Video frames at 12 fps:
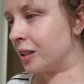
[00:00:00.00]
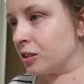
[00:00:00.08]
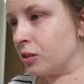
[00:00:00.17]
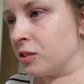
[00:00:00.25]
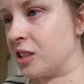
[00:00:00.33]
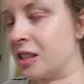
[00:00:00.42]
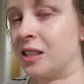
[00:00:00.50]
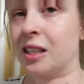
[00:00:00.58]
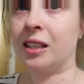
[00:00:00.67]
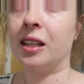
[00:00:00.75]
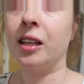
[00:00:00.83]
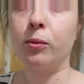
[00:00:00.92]
So I was sitting
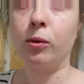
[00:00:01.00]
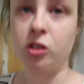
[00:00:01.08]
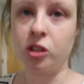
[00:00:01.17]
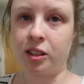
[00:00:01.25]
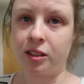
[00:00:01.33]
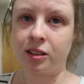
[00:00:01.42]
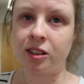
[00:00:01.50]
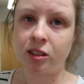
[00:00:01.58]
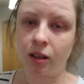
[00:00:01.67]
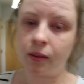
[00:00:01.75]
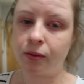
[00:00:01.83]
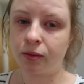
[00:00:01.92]
in here watching
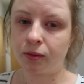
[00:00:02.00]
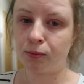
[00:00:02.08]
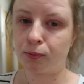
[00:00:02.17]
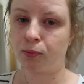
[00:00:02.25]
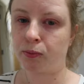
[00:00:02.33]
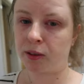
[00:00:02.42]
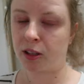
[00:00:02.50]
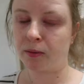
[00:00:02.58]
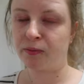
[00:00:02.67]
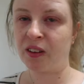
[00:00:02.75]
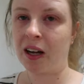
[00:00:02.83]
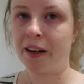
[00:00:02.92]
stuff with the
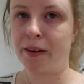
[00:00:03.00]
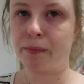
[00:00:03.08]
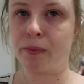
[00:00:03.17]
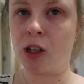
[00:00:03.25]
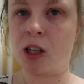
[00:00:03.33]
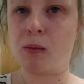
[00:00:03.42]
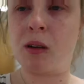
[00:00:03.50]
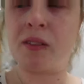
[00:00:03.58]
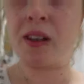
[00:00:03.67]
fan blowing on my